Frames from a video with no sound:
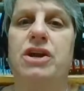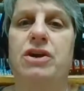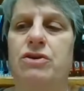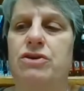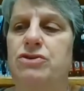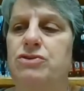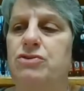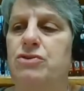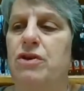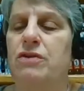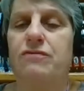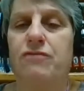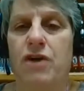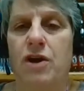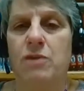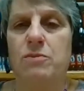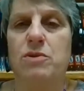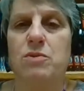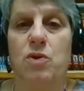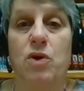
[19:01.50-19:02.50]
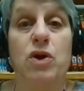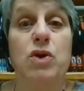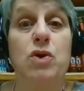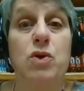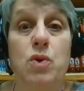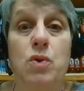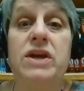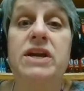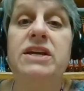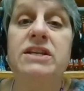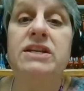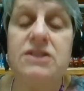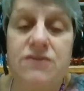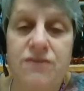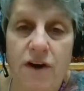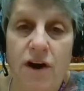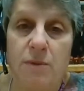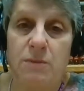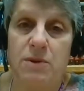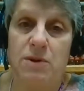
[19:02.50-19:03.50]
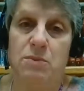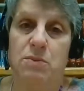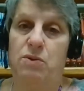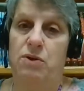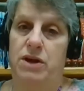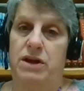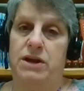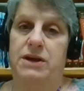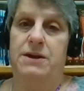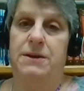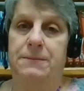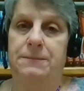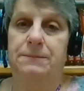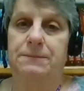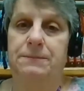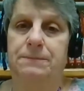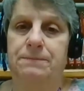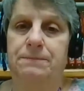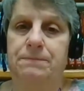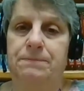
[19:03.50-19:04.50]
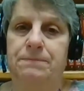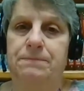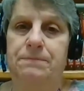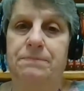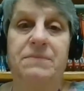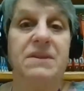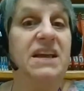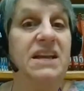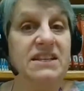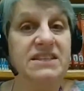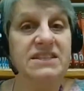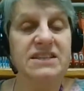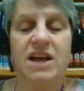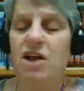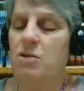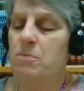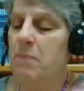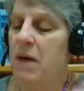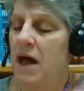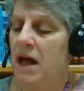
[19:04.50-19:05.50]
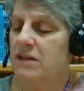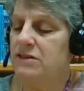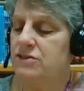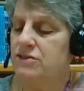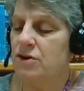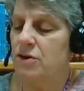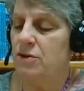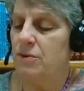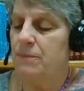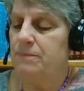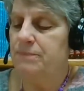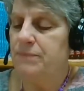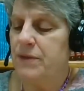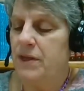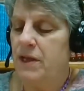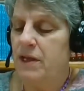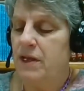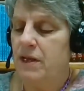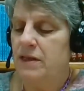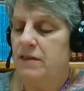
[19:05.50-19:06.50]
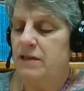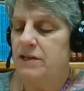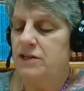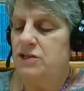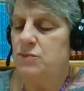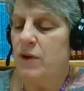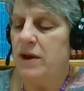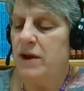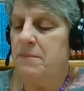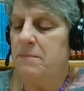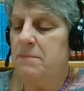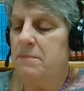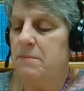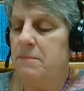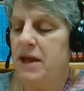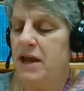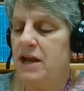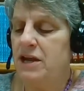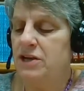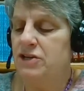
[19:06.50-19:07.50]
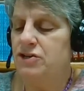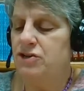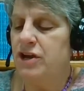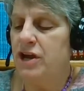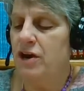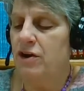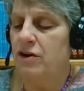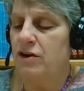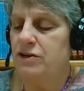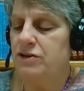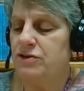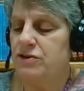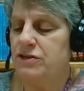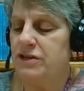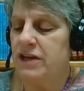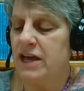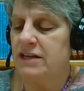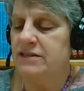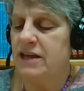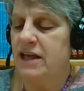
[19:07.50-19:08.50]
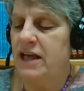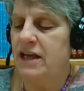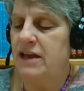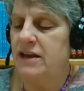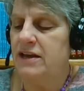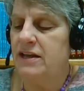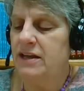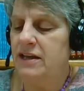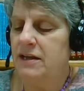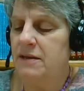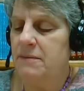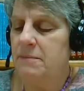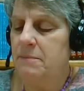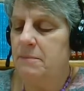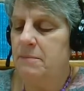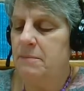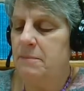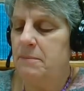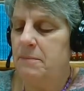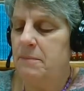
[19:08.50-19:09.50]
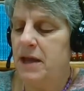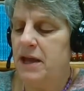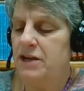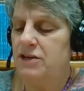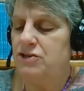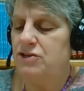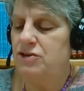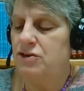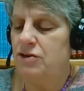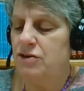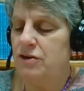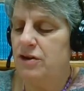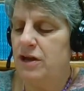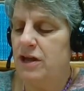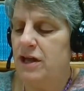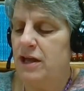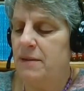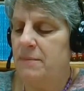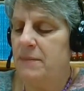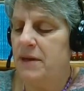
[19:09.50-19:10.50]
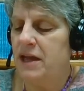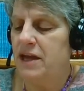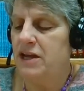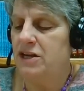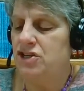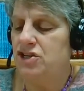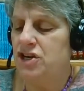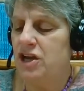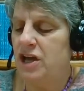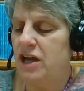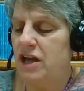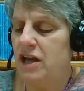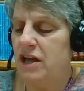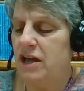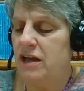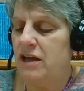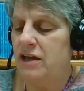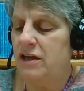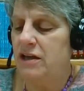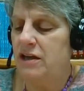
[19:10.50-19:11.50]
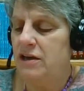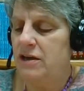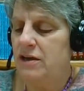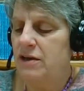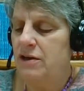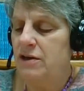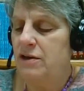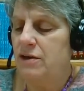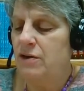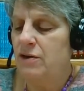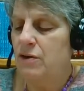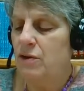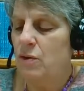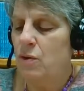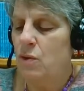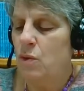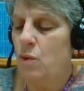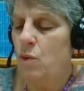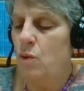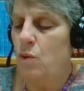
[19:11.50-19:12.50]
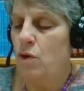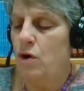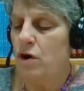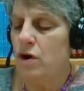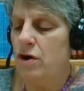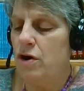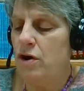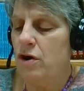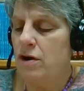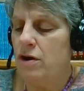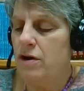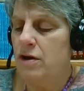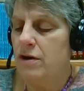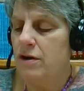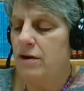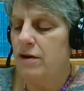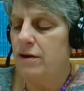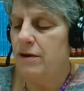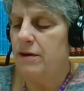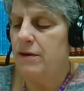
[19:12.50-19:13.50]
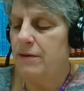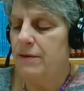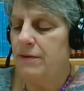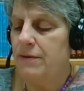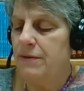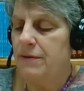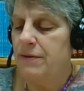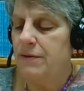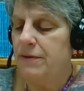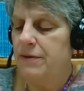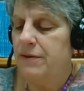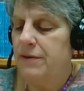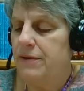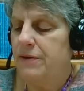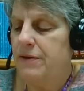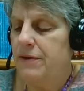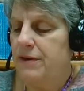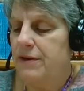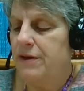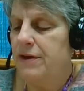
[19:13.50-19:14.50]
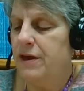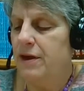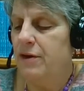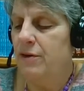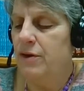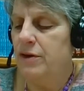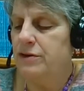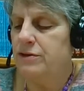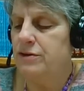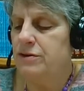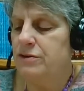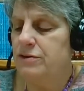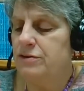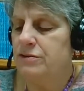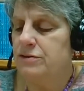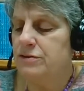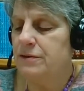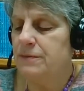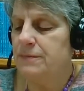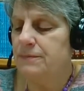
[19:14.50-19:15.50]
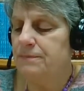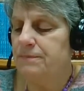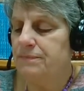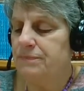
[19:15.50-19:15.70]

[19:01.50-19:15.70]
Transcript: character of Farmer Boy? Who is Farmer Boy? It's Almanzo. Let's write major characters as a heading major, M A J, or characters,